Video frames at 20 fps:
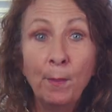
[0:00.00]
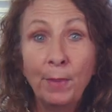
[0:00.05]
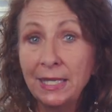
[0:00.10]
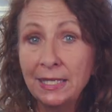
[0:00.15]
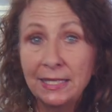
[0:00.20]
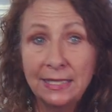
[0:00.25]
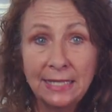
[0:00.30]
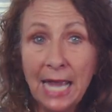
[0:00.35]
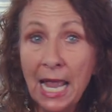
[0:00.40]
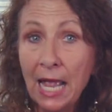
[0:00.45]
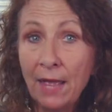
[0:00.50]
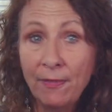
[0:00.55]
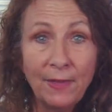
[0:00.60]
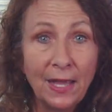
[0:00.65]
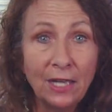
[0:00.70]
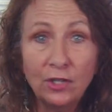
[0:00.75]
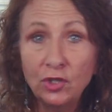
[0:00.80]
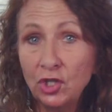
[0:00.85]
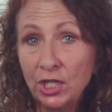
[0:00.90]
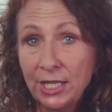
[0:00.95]
but said
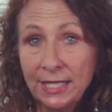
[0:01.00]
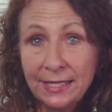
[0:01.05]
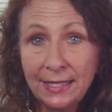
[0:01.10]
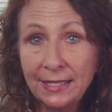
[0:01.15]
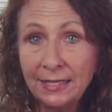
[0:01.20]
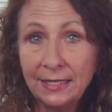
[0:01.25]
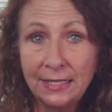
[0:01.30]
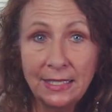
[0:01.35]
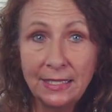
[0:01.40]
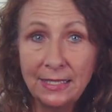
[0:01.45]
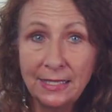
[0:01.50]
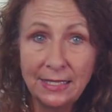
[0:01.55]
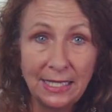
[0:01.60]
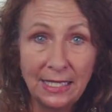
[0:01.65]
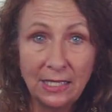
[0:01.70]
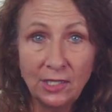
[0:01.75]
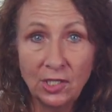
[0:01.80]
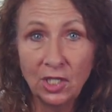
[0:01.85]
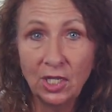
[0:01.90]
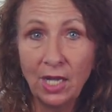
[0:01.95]
that Jesus didn't
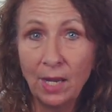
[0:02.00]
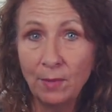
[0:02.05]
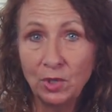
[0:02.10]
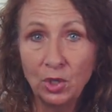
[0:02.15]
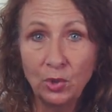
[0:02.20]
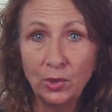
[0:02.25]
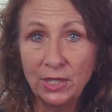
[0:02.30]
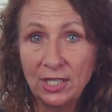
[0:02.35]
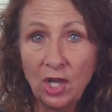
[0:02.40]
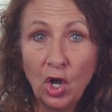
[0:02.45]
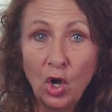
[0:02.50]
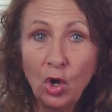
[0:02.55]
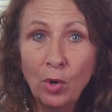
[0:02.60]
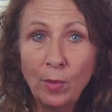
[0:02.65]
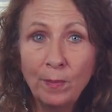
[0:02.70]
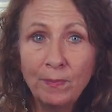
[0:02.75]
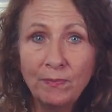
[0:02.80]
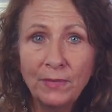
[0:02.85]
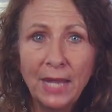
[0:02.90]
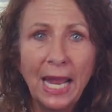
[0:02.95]
need to come to his home.